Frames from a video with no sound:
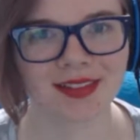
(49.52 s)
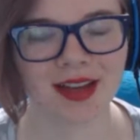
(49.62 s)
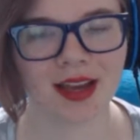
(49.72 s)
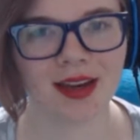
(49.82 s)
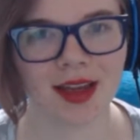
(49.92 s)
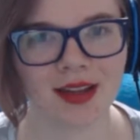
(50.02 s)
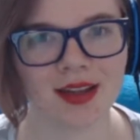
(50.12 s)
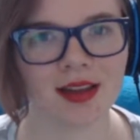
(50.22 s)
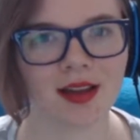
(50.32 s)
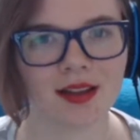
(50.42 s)
at
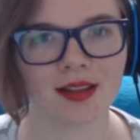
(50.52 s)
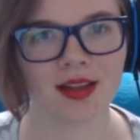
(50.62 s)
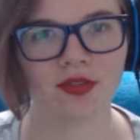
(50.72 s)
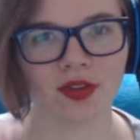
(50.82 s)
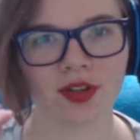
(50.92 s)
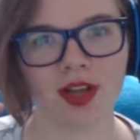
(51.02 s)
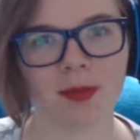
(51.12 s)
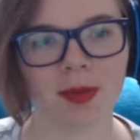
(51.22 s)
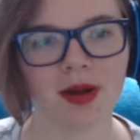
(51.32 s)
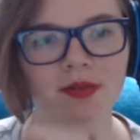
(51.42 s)
any level
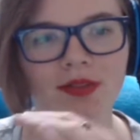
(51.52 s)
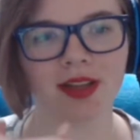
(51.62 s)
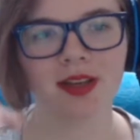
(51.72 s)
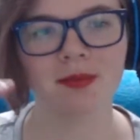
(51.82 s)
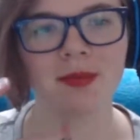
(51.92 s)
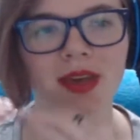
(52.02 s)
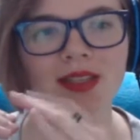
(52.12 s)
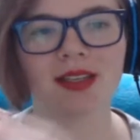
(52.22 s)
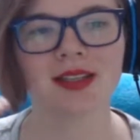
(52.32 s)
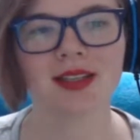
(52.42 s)
above, like,
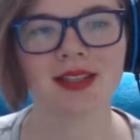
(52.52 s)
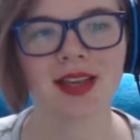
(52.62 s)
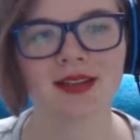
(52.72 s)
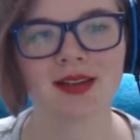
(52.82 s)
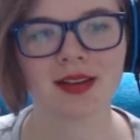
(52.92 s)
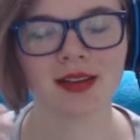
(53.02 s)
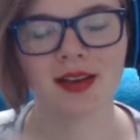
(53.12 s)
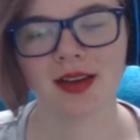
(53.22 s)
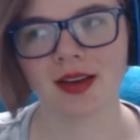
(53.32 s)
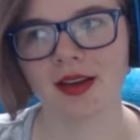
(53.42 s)
basic necessity.
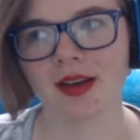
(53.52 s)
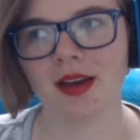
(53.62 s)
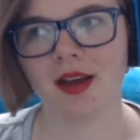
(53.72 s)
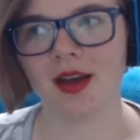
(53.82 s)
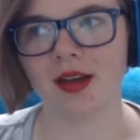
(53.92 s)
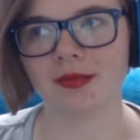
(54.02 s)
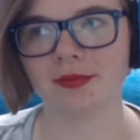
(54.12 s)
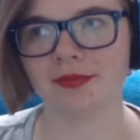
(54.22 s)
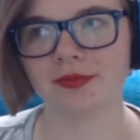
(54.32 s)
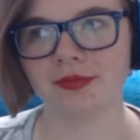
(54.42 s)

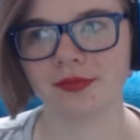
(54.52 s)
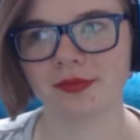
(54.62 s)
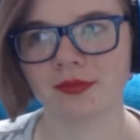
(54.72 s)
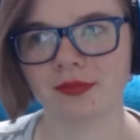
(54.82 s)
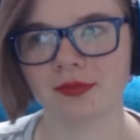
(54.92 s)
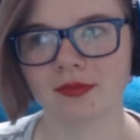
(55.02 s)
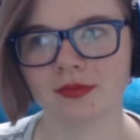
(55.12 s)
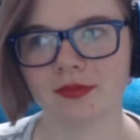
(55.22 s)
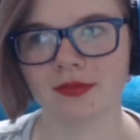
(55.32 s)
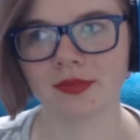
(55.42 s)
Um,
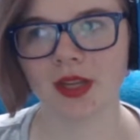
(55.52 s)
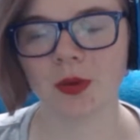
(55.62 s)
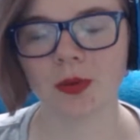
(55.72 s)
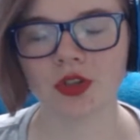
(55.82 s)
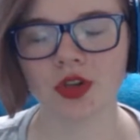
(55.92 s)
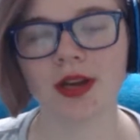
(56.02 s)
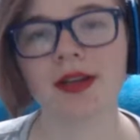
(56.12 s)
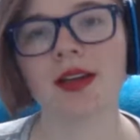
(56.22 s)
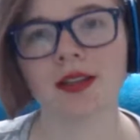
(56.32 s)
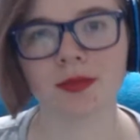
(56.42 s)
I was
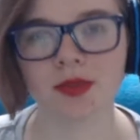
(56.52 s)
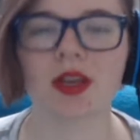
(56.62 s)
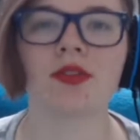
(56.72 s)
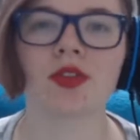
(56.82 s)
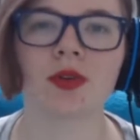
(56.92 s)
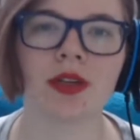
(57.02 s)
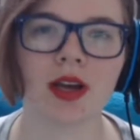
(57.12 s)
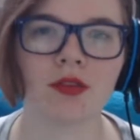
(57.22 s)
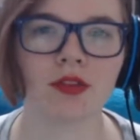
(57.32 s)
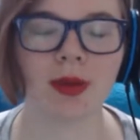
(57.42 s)
trying to get some stuff sorted
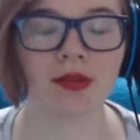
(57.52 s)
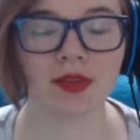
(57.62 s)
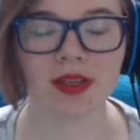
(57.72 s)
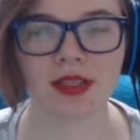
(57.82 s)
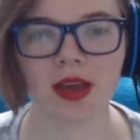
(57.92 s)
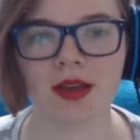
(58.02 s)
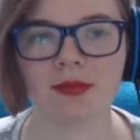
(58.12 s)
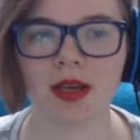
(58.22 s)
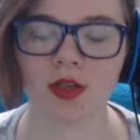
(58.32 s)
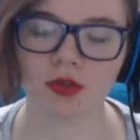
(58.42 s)
out for my visa
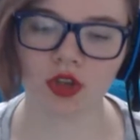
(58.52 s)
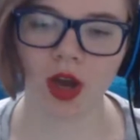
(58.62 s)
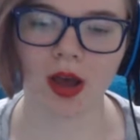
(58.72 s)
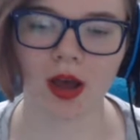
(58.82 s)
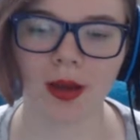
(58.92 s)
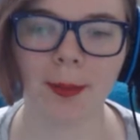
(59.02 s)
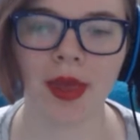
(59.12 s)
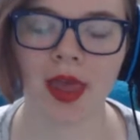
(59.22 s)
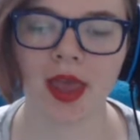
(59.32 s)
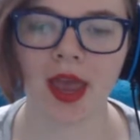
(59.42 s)
and my new job.
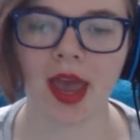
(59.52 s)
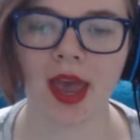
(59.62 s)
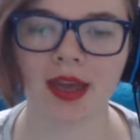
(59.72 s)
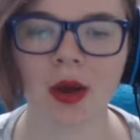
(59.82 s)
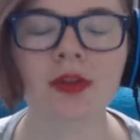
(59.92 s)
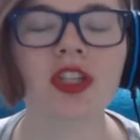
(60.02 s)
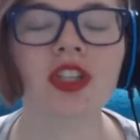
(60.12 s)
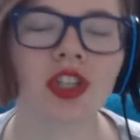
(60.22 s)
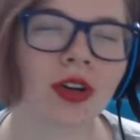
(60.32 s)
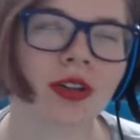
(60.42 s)
And I was
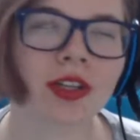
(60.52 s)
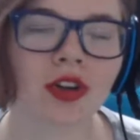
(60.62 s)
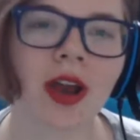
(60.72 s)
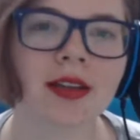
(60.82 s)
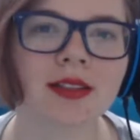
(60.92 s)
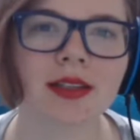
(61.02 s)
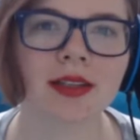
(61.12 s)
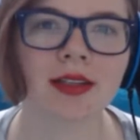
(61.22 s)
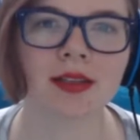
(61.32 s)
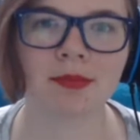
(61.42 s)
just generally trying
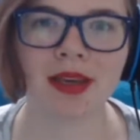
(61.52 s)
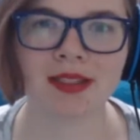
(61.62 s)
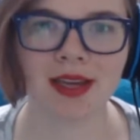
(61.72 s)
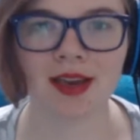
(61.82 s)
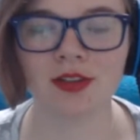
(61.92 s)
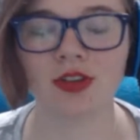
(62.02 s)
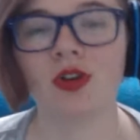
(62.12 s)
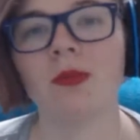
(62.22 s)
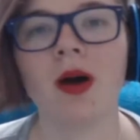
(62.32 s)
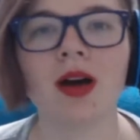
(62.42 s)
to maintain, you
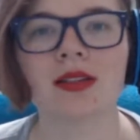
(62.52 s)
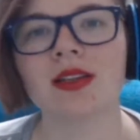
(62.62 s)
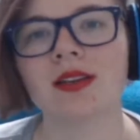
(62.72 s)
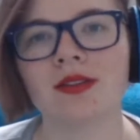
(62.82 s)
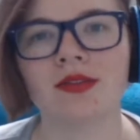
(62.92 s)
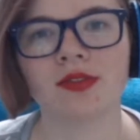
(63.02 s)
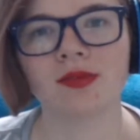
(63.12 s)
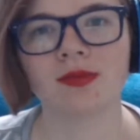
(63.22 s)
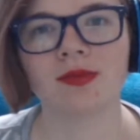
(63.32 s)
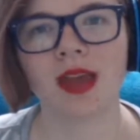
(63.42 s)
know, a positive
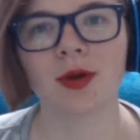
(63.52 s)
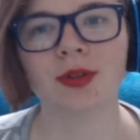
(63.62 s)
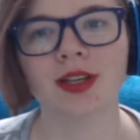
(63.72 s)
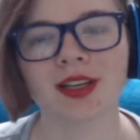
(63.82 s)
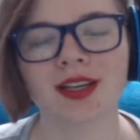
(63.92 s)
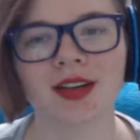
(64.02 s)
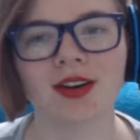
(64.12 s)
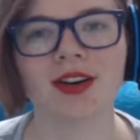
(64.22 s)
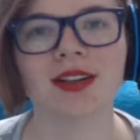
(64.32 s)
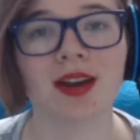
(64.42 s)
outlook
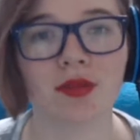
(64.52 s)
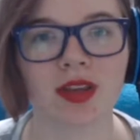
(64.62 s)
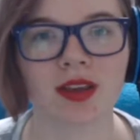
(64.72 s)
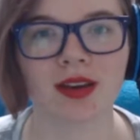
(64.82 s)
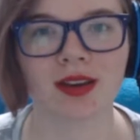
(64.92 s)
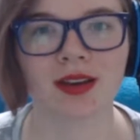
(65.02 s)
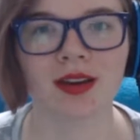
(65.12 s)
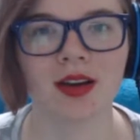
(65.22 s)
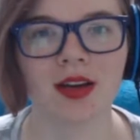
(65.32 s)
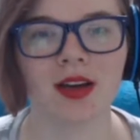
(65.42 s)
on everything,
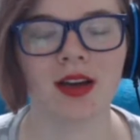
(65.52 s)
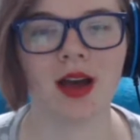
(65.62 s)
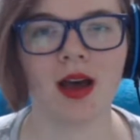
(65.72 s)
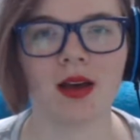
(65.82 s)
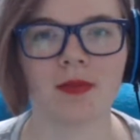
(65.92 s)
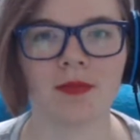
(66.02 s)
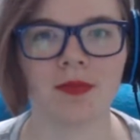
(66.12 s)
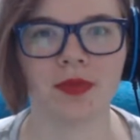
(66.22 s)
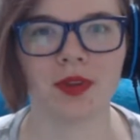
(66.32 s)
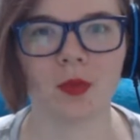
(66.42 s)

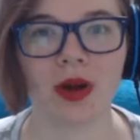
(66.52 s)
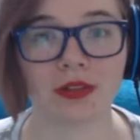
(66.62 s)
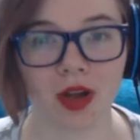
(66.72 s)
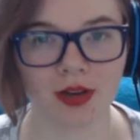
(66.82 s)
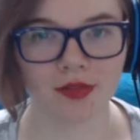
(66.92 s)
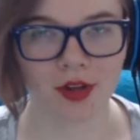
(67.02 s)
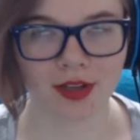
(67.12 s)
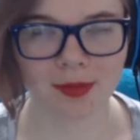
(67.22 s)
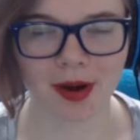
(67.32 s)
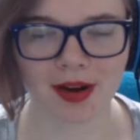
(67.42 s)
um, while not
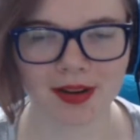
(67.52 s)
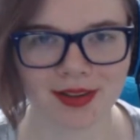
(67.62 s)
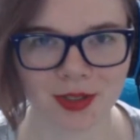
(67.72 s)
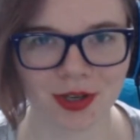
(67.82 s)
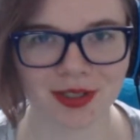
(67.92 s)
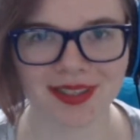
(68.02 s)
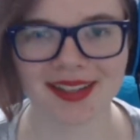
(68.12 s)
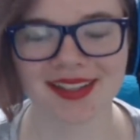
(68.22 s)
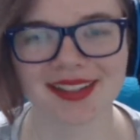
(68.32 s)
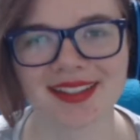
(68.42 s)
falling apart
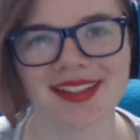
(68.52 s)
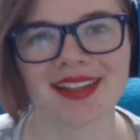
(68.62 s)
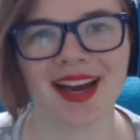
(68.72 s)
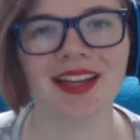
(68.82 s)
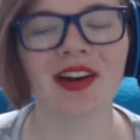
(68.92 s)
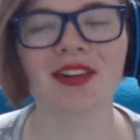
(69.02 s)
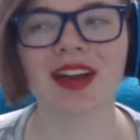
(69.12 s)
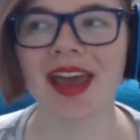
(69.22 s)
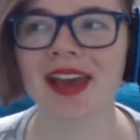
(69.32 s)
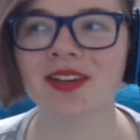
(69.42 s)
internally. I don't
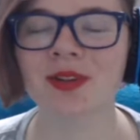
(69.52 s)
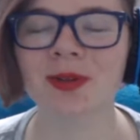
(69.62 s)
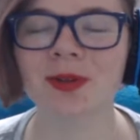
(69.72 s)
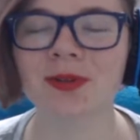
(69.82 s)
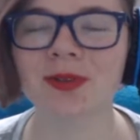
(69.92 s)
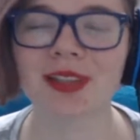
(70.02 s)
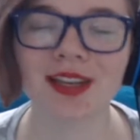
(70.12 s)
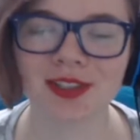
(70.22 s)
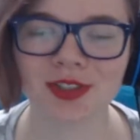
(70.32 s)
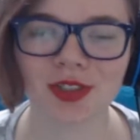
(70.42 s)
handle
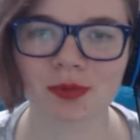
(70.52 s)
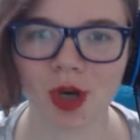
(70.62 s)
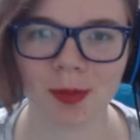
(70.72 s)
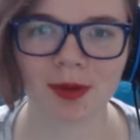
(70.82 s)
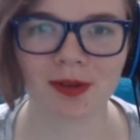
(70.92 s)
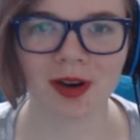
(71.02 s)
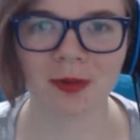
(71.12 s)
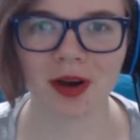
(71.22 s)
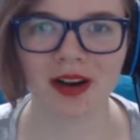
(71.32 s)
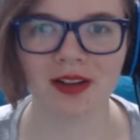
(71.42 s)
relationship drama very
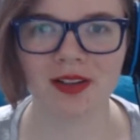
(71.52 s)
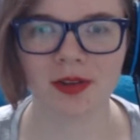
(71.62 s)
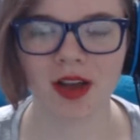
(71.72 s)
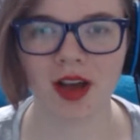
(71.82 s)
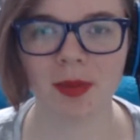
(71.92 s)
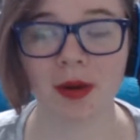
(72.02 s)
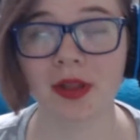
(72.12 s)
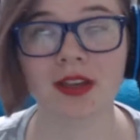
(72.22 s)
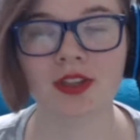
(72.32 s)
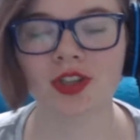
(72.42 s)
well. Uh, by
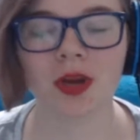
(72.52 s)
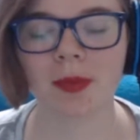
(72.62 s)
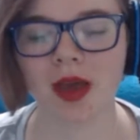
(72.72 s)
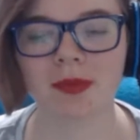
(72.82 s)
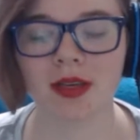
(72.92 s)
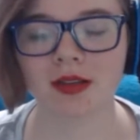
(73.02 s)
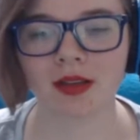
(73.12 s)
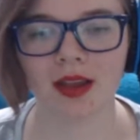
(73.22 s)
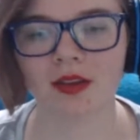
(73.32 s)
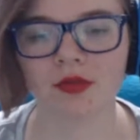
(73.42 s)
relationship, I mean,
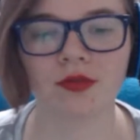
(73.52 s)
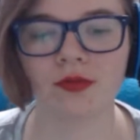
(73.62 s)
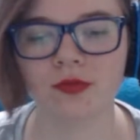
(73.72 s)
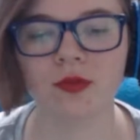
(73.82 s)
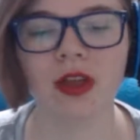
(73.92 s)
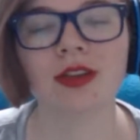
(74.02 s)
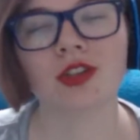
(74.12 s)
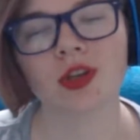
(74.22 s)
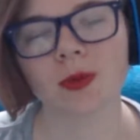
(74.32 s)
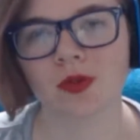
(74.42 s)
like, f
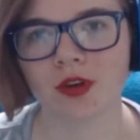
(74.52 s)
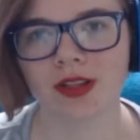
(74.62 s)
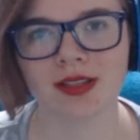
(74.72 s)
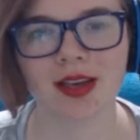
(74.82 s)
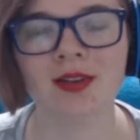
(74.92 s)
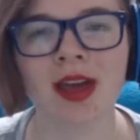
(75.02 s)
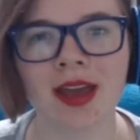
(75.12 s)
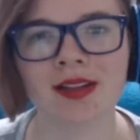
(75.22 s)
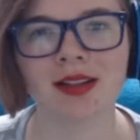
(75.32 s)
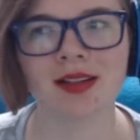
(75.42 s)
relationships with friends. I don't
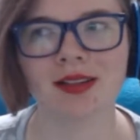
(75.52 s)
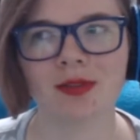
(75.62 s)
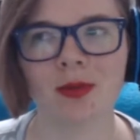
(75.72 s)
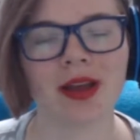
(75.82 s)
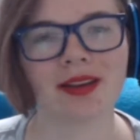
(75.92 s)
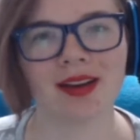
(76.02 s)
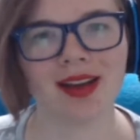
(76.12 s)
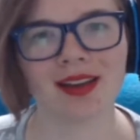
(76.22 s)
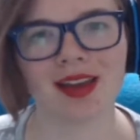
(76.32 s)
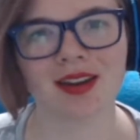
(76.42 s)
handle when
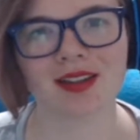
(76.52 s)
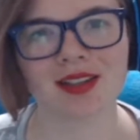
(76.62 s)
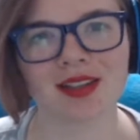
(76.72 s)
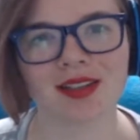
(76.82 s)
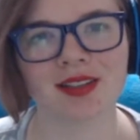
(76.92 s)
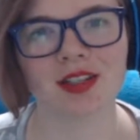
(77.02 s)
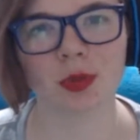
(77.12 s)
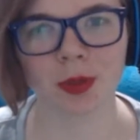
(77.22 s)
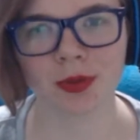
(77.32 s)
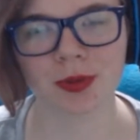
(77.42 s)
I get into
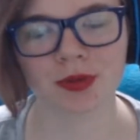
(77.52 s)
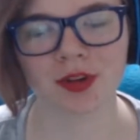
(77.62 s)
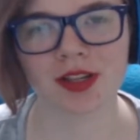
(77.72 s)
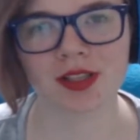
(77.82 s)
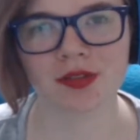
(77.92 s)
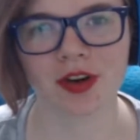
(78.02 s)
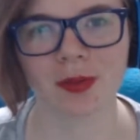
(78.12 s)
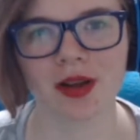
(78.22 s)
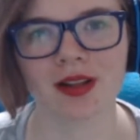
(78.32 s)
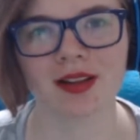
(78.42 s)
disputes with friends very
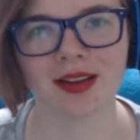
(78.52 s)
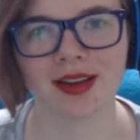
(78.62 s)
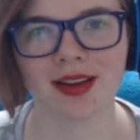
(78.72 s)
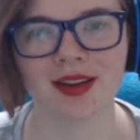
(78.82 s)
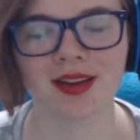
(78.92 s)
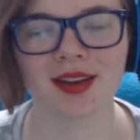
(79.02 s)
well. I